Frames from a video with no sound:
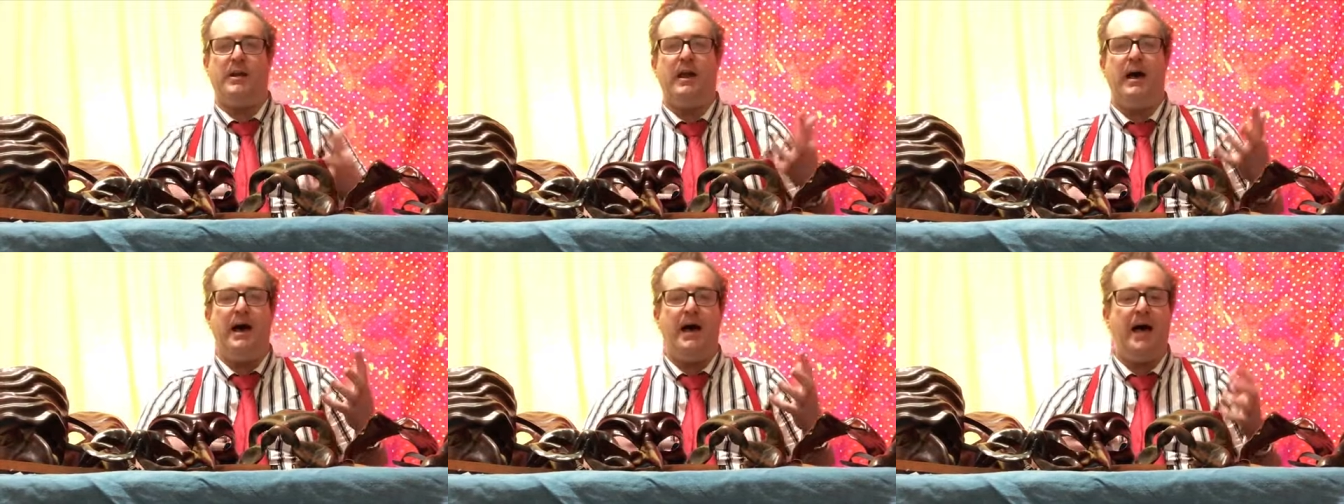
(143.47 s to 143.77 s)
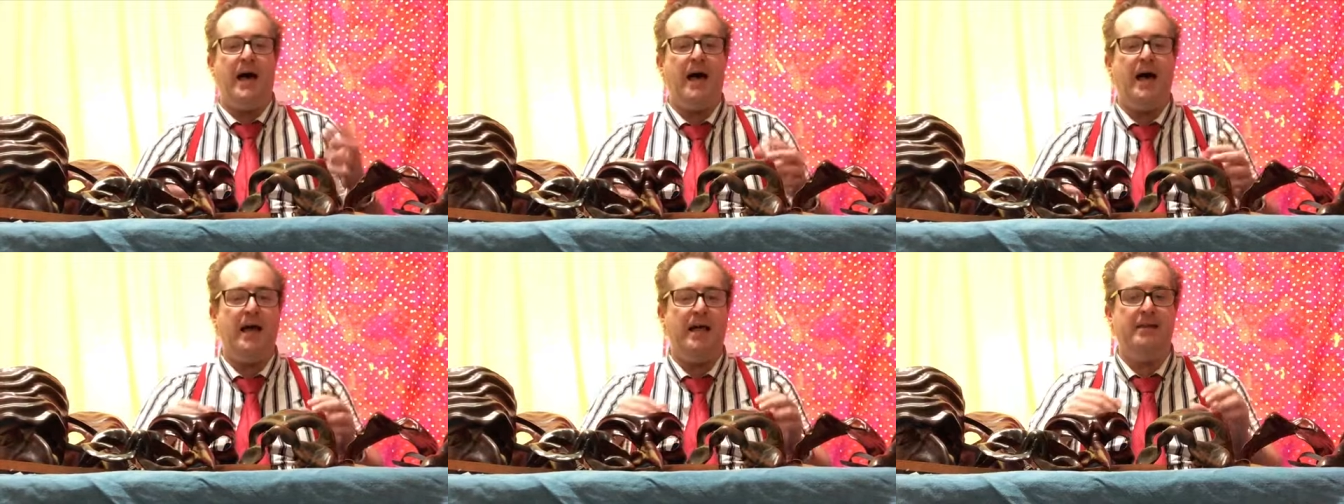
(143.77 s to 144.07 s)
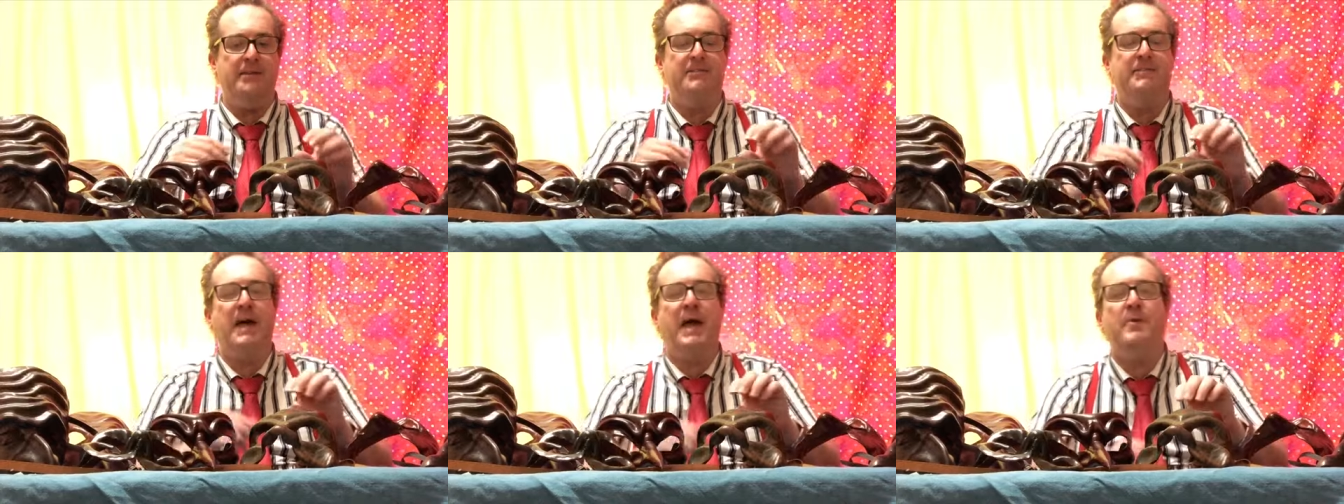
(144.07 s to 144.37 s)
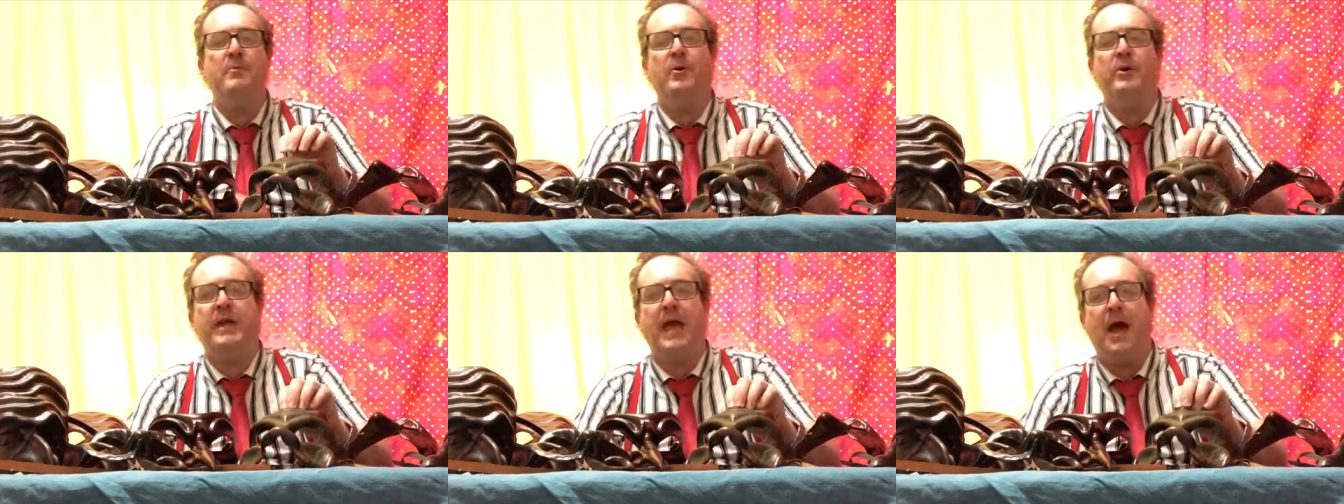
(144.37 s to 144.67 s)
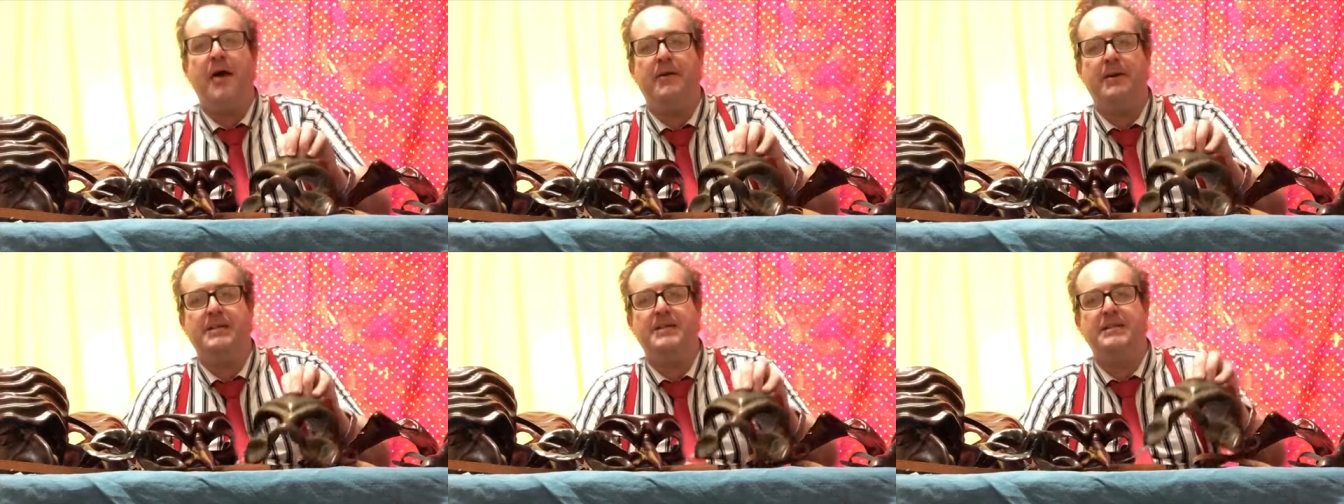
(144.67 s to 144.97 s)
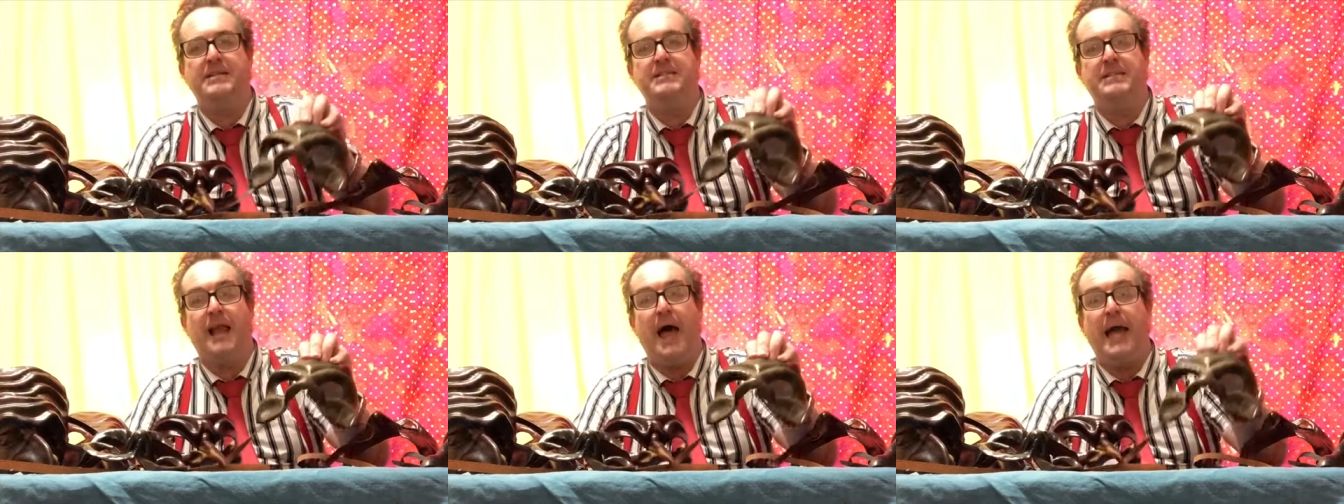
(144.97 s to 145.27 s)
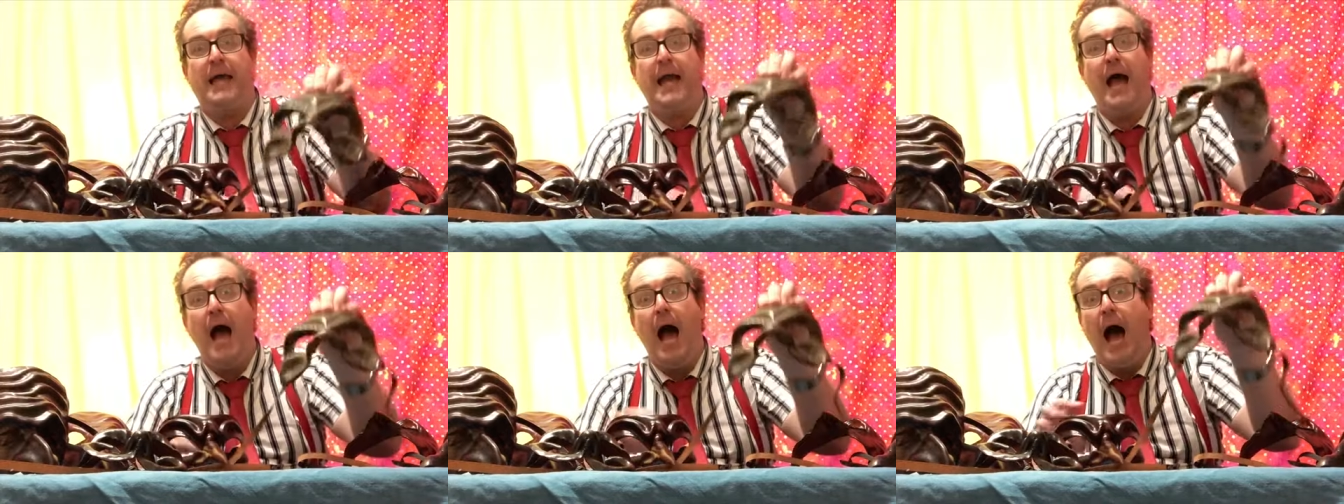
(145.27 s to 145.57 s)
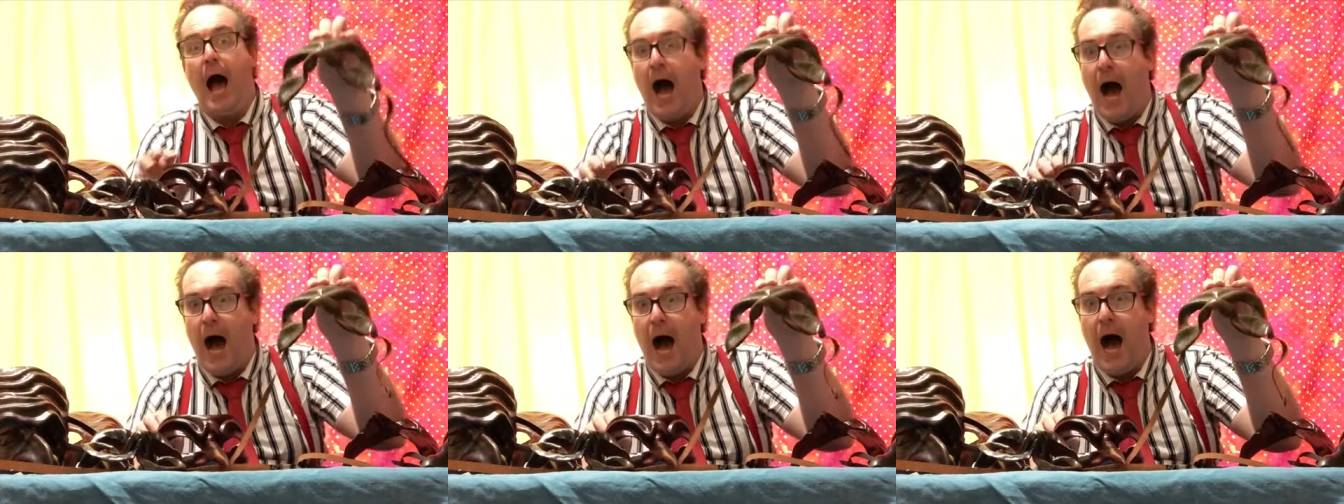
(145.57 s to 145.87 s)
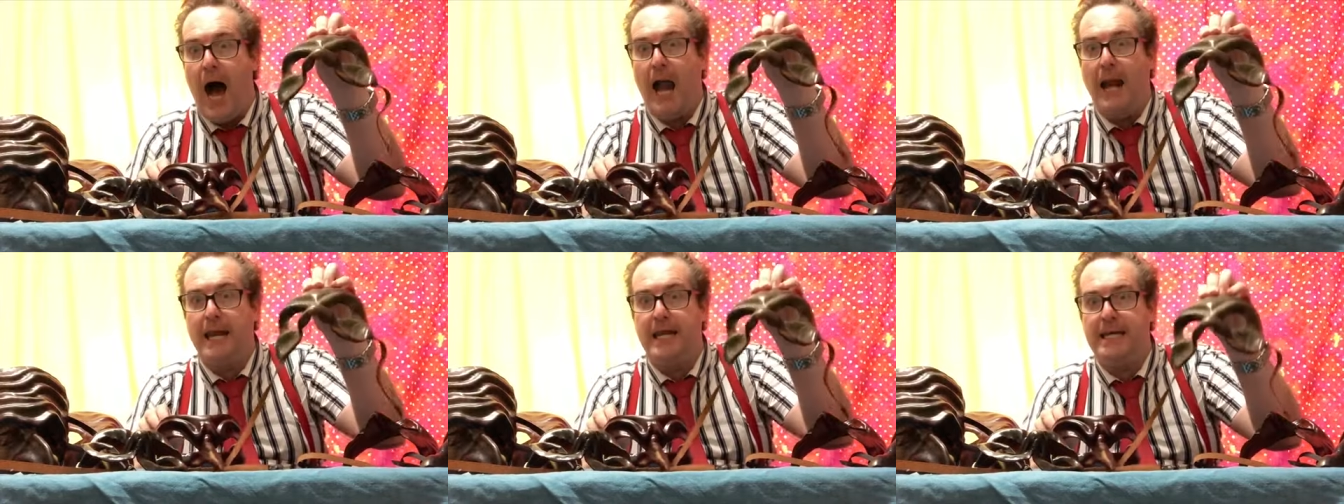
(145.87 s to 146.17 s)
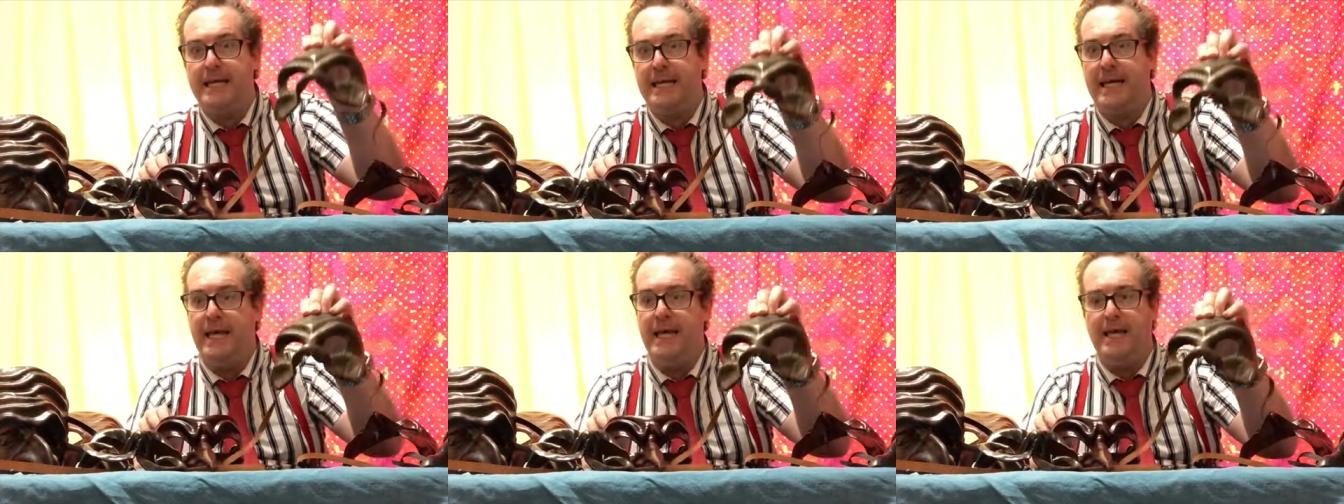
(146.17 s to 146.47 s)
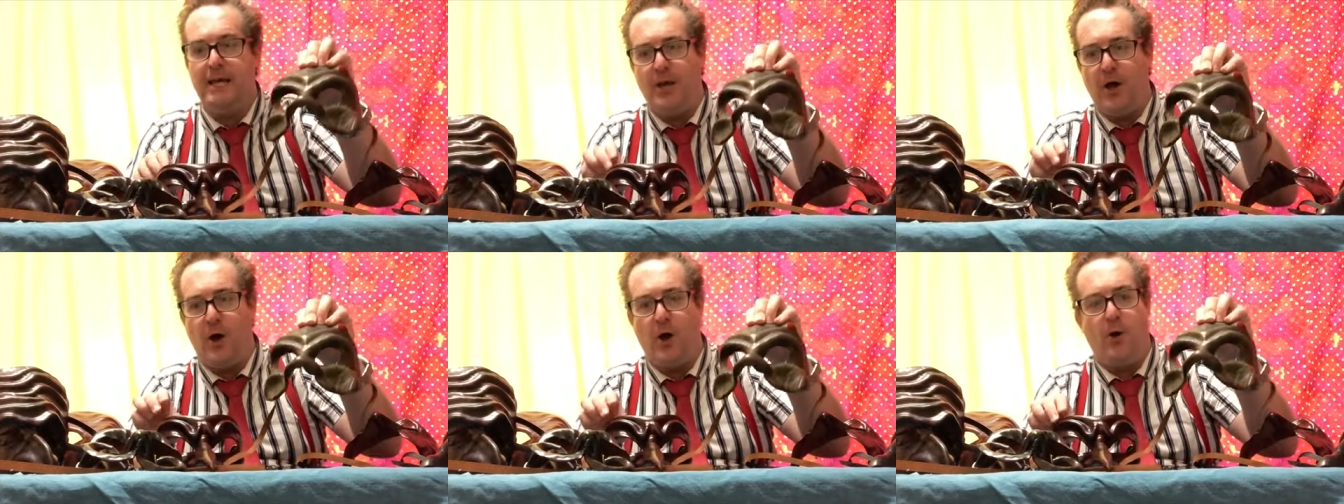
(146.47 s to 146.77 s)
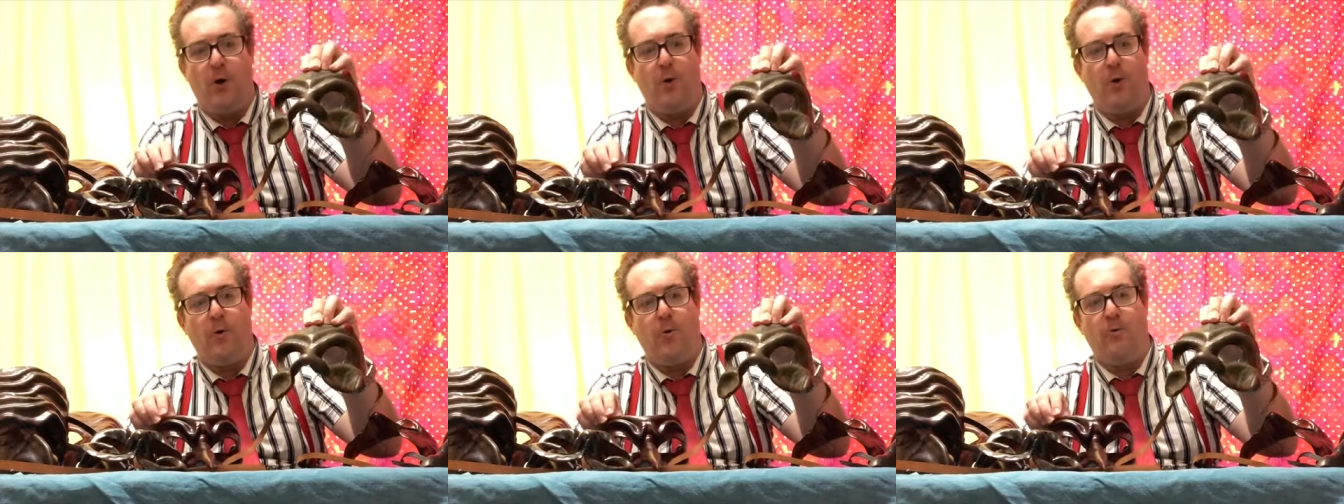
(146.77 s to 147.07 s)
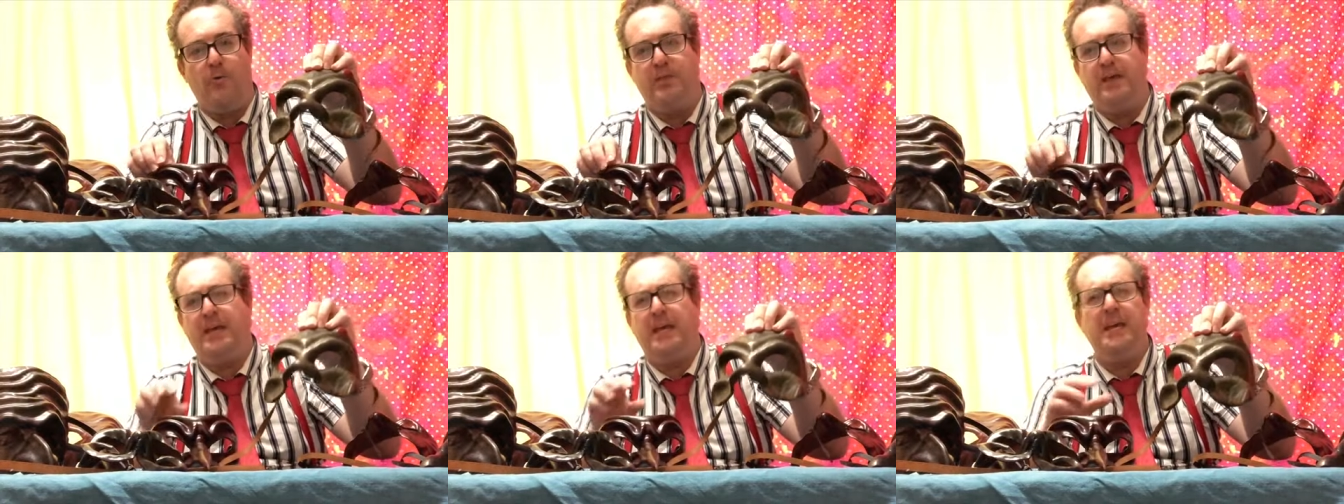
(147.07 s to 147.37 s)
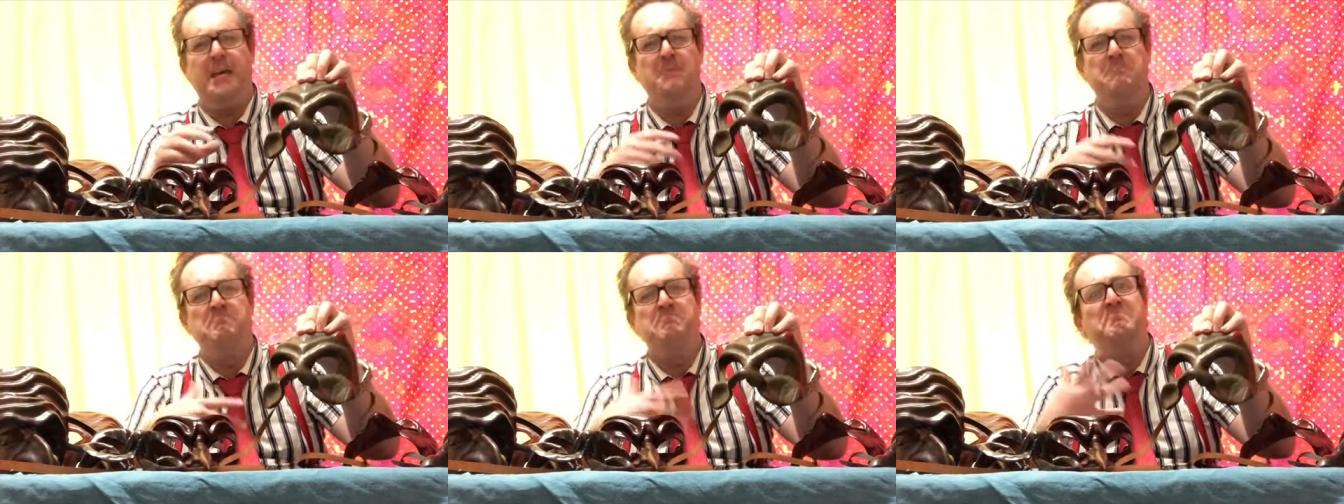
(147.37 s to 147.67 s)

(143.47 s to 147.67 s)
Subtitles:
And they were characters like Arlecchino, the